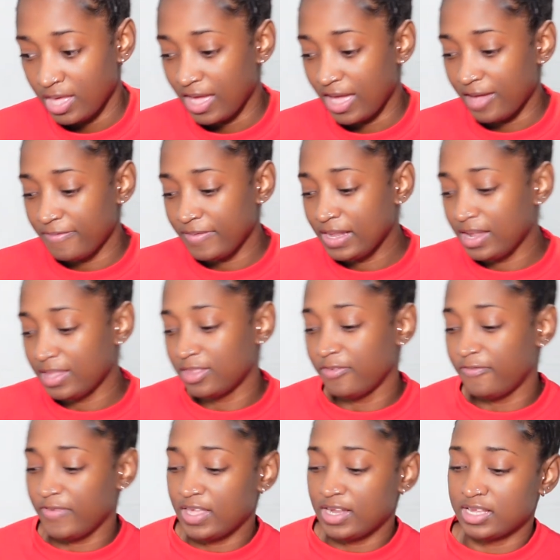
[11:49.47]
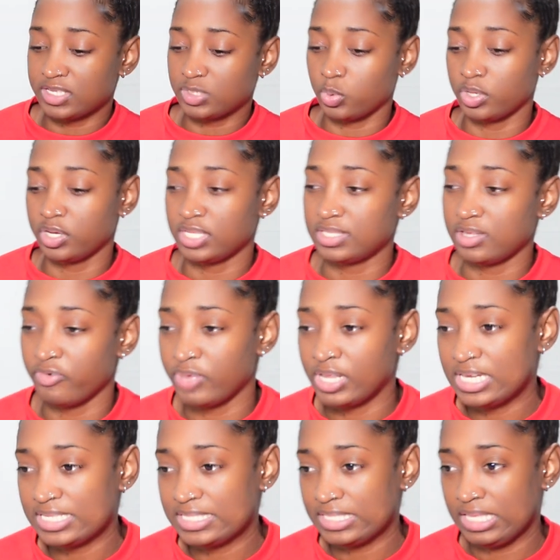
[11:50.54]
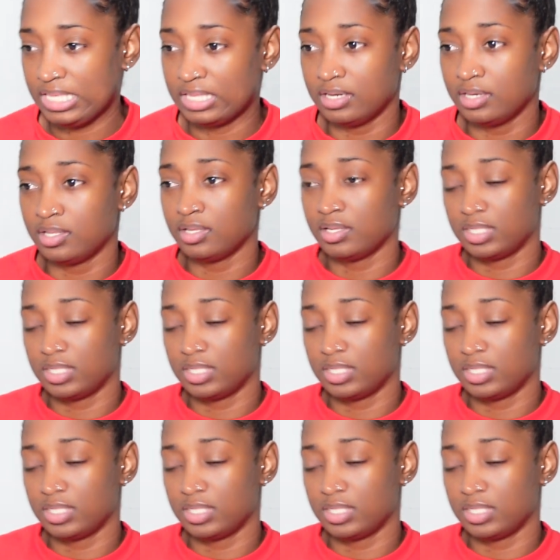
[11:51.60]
I feel like the Fearless one is not really seen,